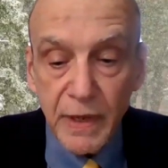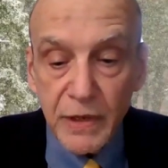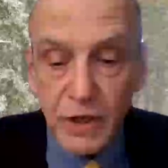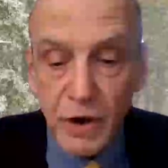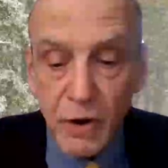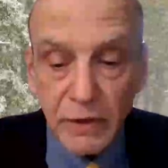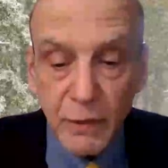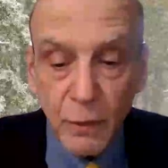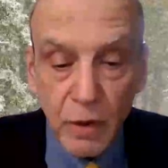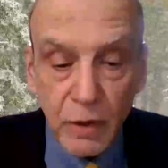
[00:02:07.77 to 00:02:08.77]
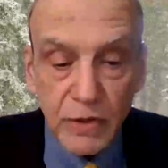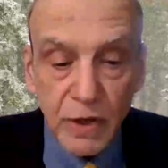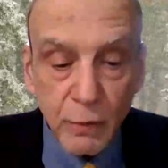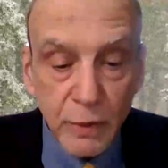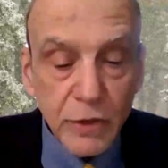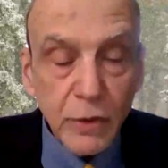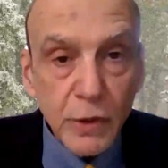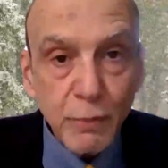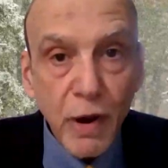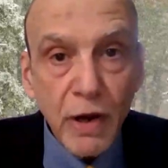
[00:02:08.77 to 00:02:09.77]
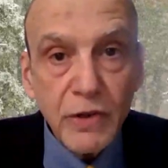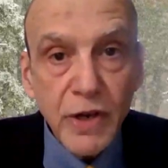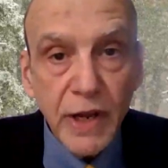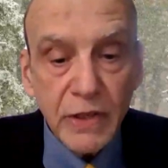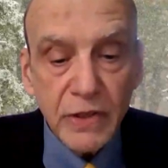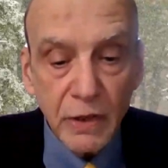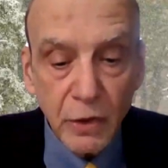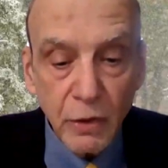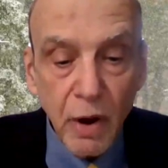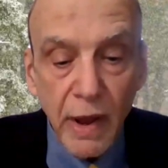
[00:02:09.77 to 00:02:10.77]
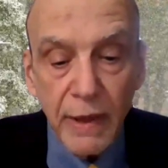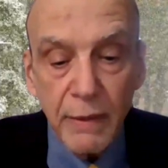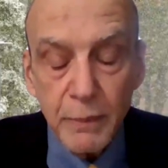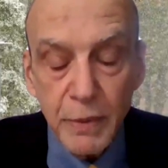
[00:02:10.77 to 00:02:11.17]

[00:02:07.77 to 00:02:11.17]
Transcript: She currently works on research projects on crime,